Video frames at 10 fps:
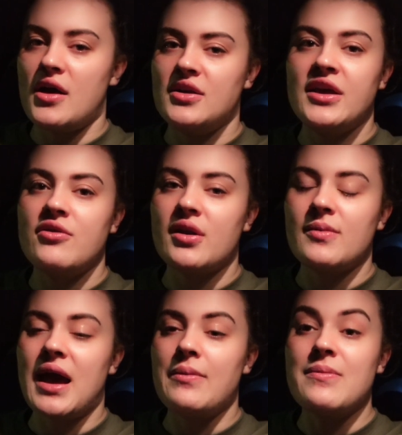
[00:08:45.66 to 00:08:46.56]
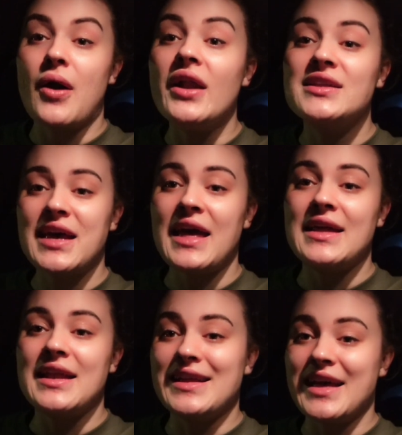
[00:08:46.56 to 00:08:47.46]
Incredibly happy, but I need to get
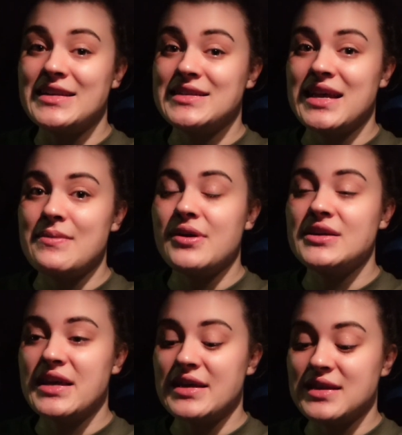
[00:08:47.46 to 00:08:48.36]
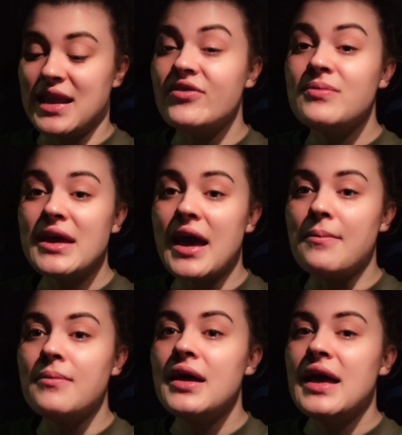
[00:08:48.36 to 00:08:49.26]
in and get to sleep because it is 11
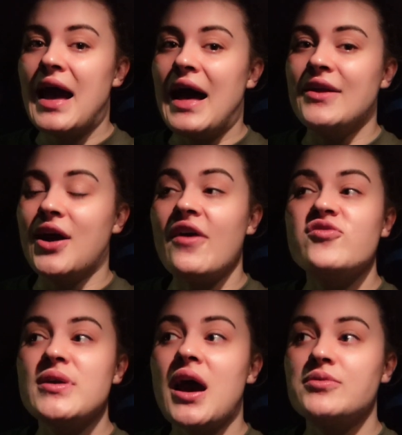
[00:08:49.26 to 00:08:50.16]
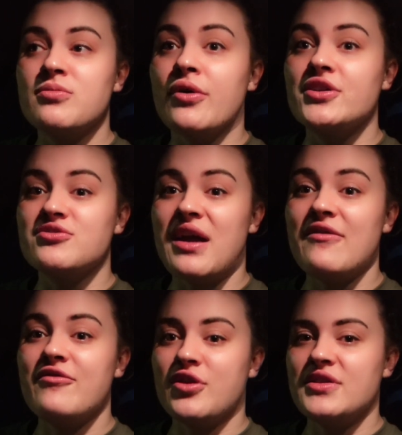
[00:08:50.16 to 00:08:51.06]
p.m. and I have to be up tomorrow to ref
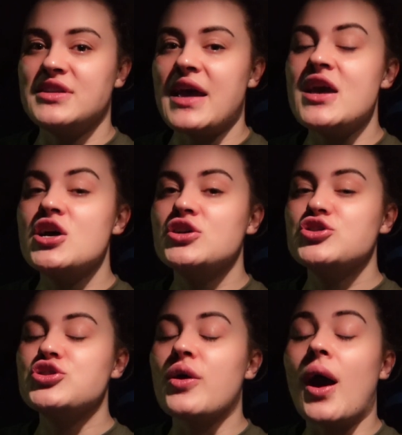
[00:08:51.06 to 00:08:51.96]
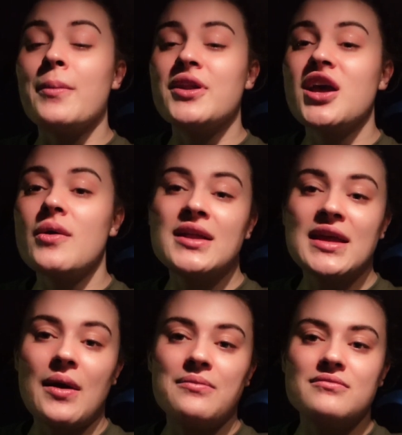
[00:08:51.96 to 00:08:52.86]
for another day. So I'm going to go in and
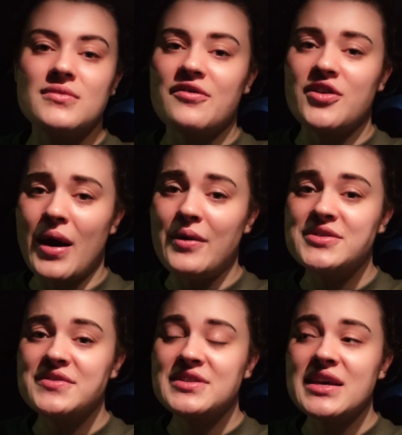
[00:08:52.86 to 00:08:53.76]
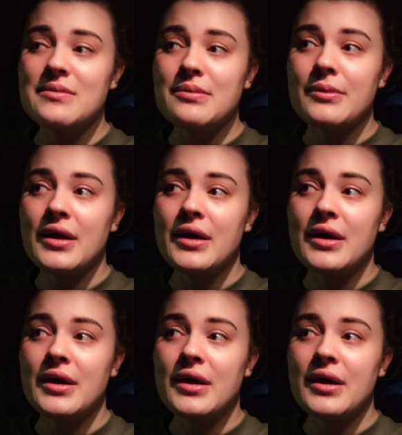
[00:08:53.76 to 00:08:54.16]
get a few hours of sleep.